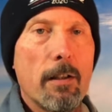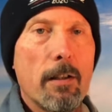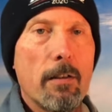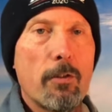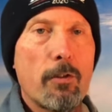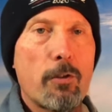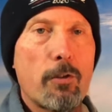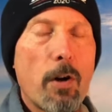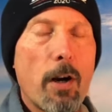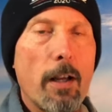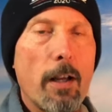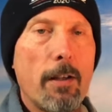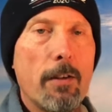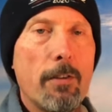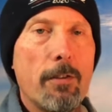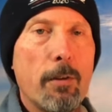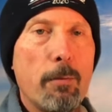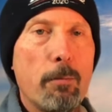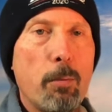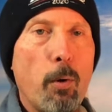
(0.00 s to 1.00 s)
Strike
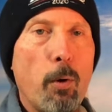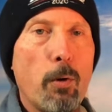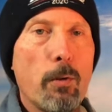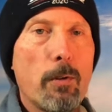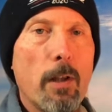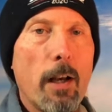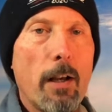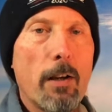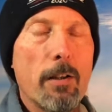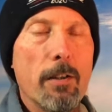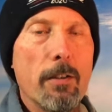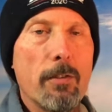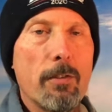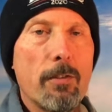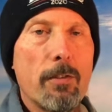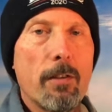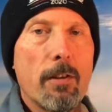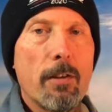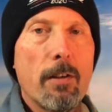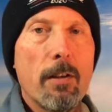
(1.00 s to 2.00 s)
is in bold
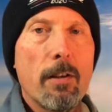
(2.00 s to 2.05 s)
letters.